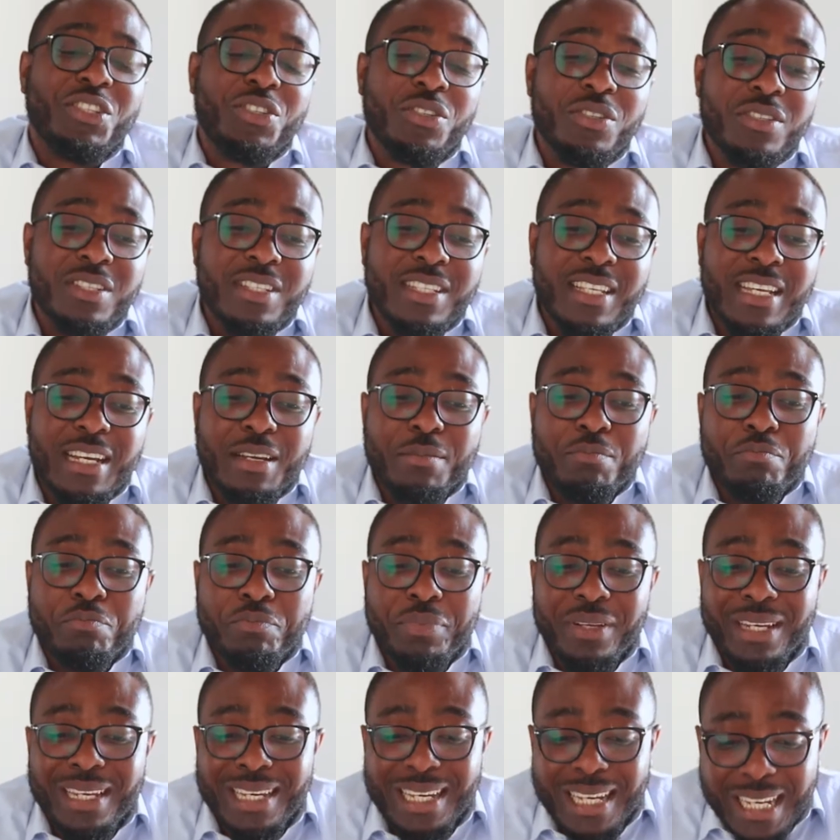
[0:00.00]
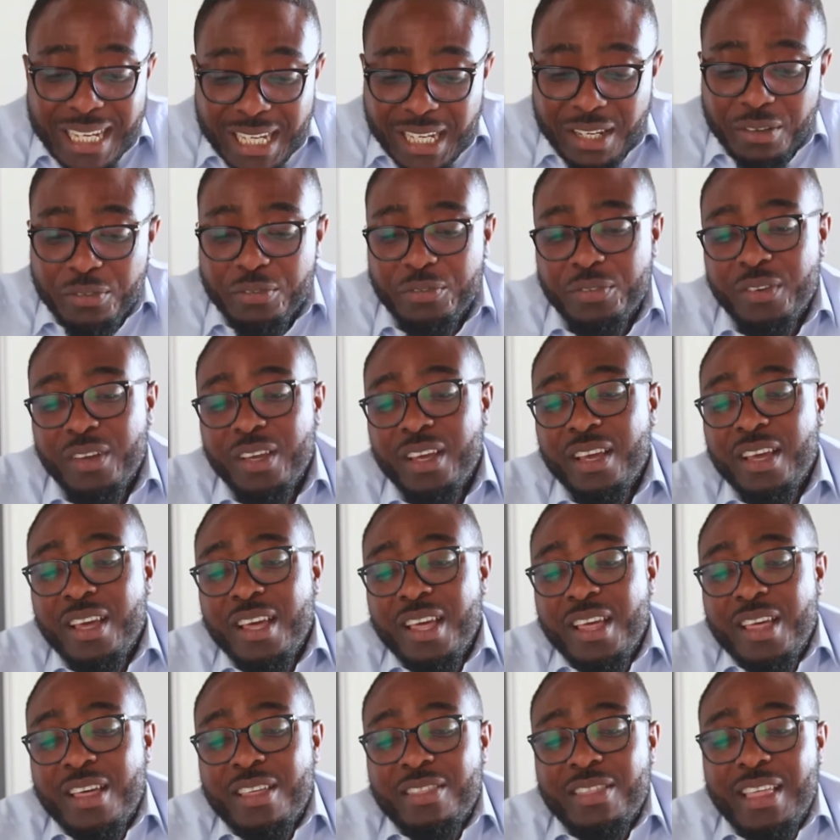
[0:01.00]
just can't believe
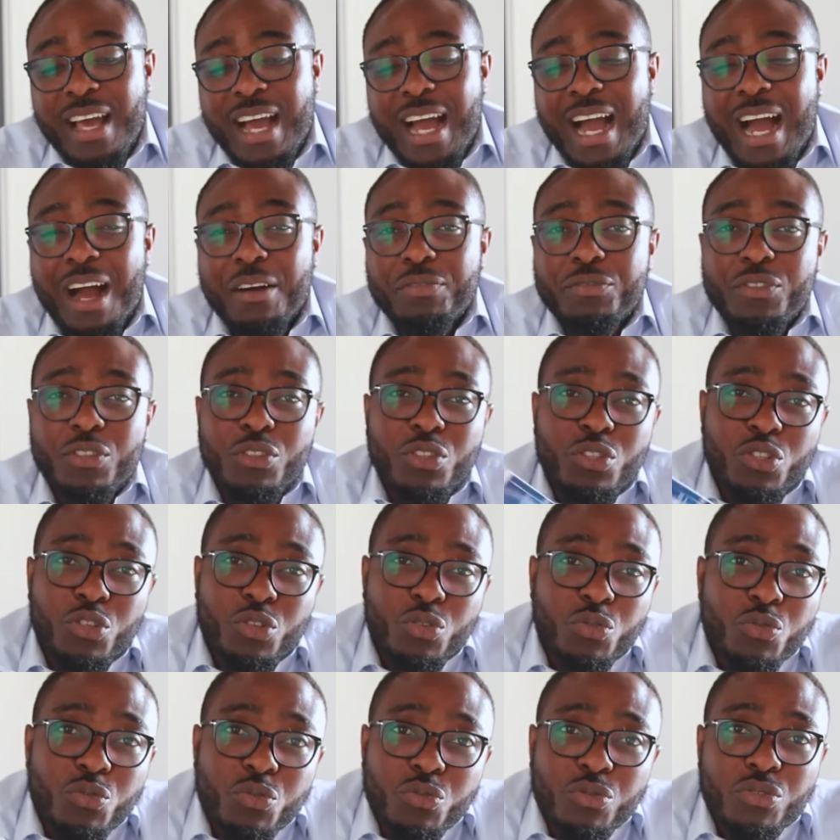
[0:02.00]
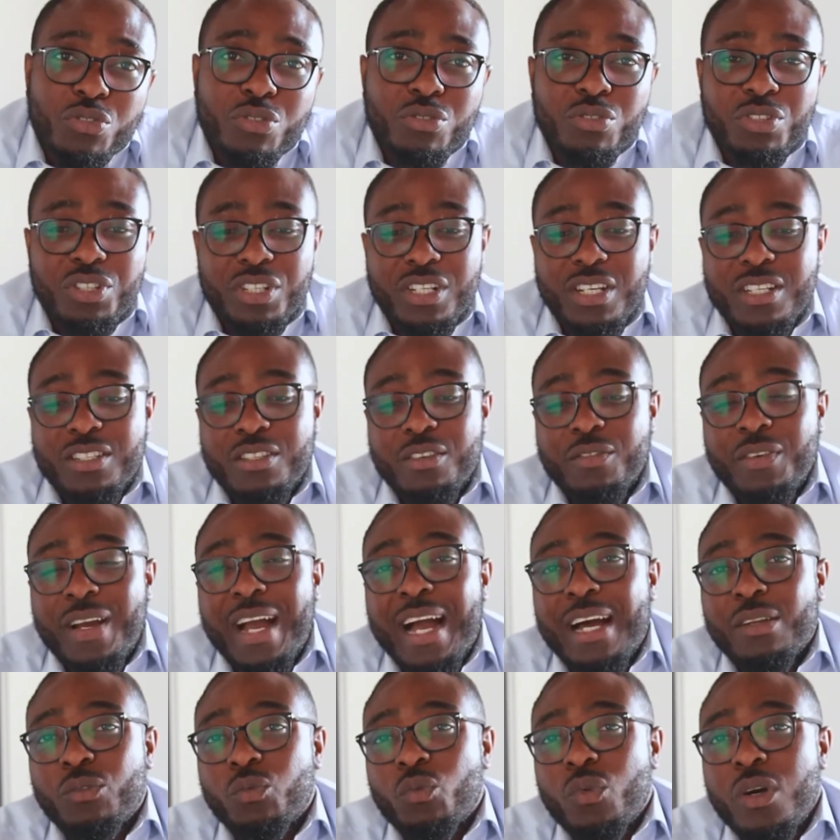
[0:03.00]
that after 2 good years of
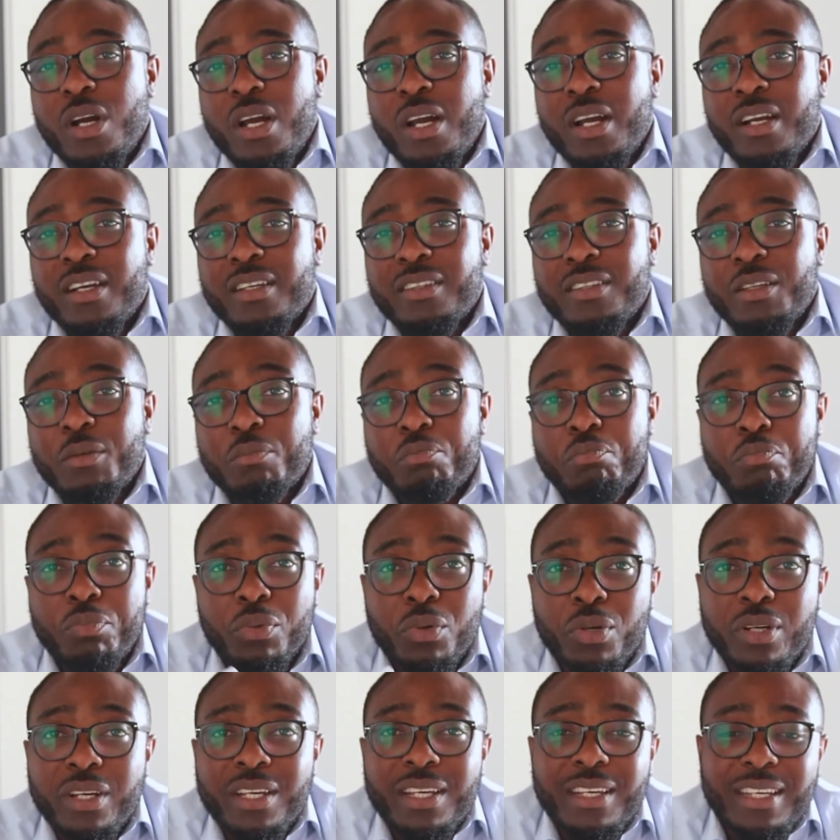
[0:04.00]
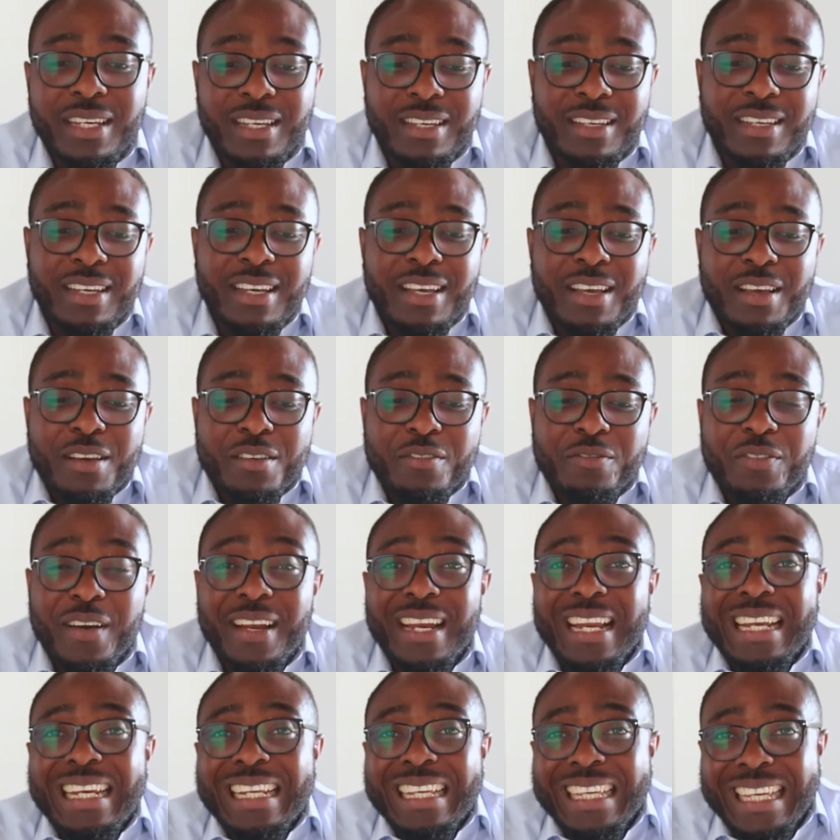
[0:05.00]
hard work, the book
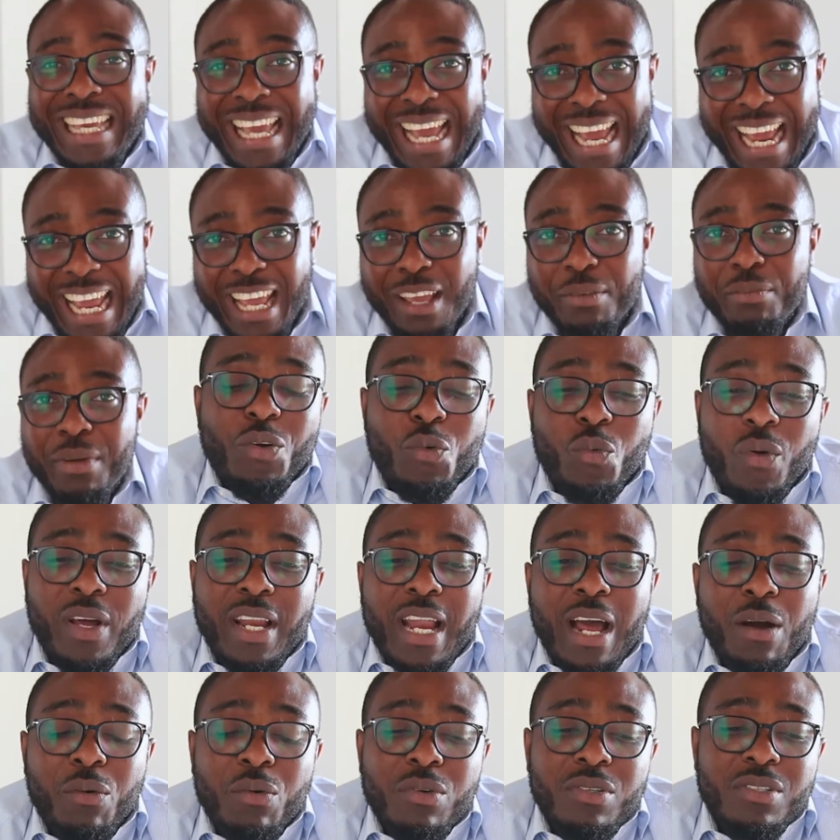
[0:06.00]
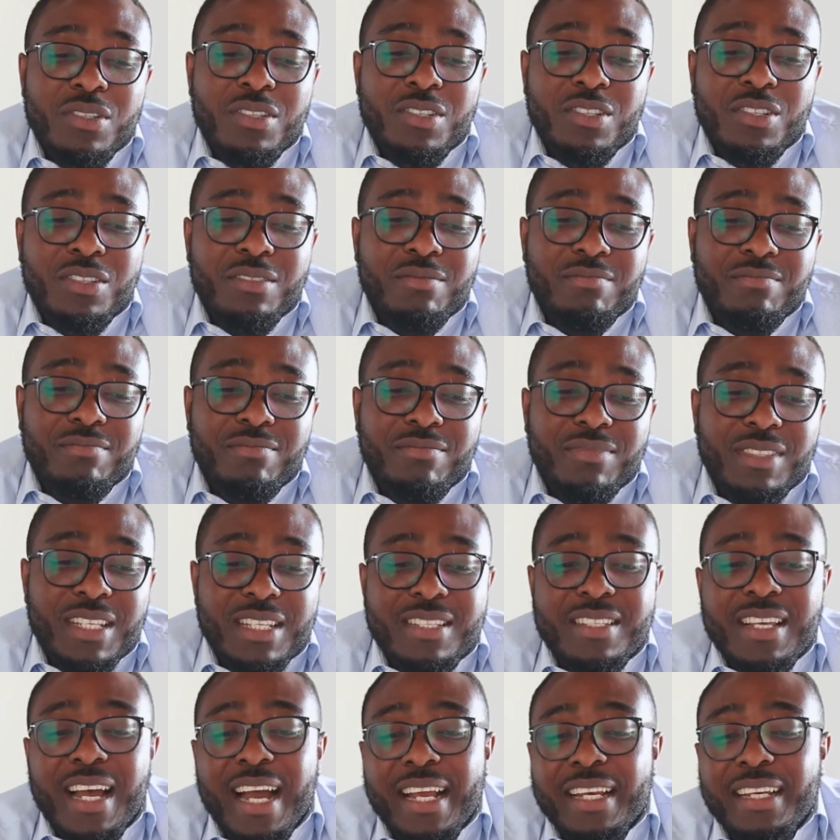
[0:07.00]
finally came. When I was
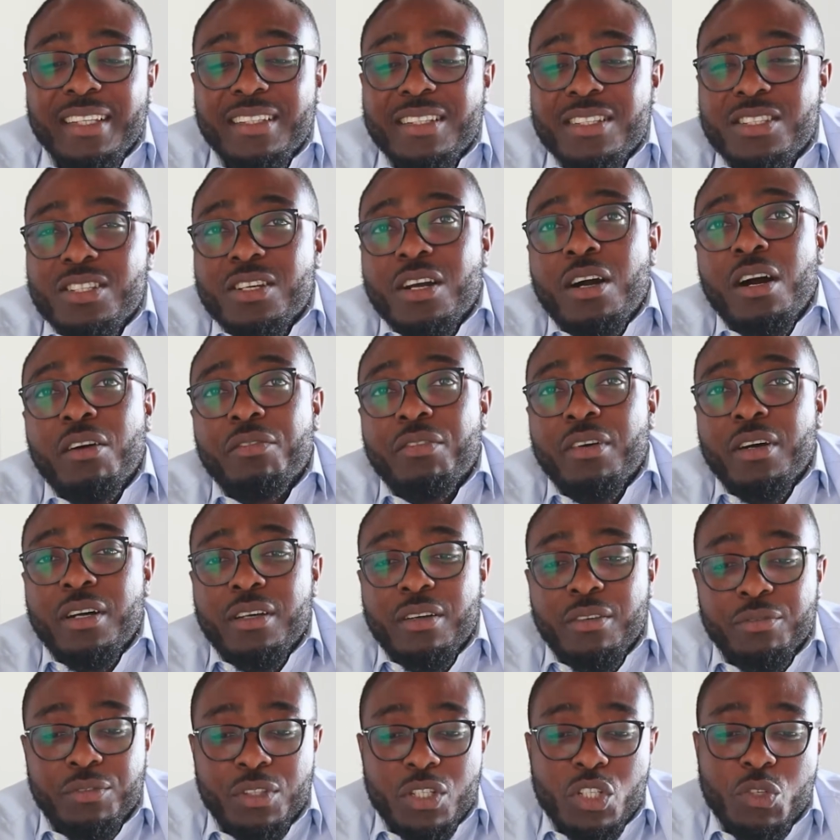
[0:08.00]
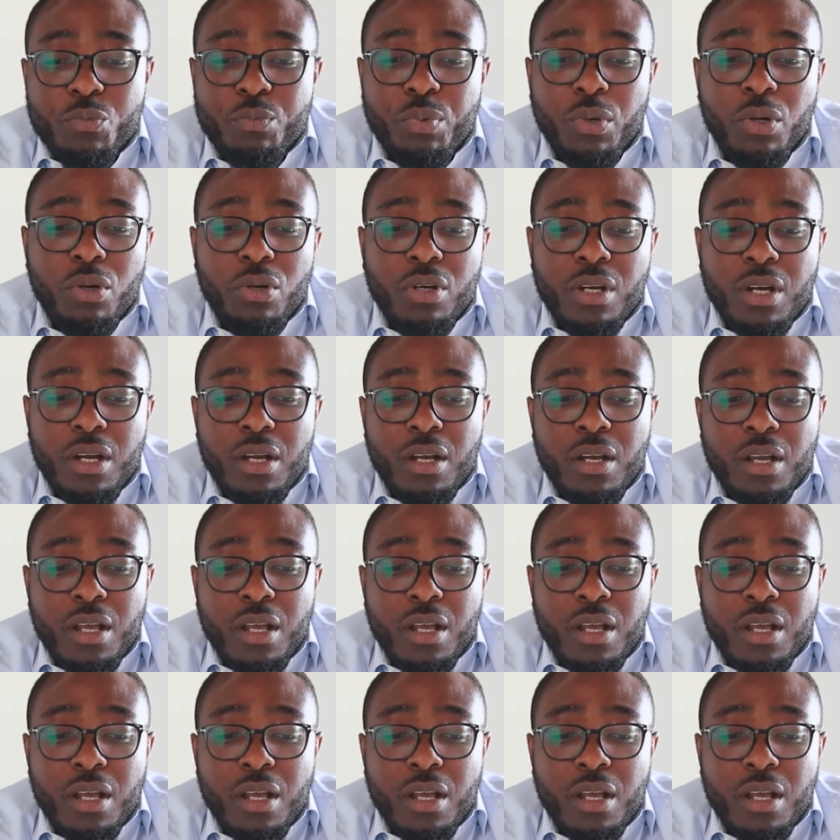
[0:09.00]
designing this cover of this book,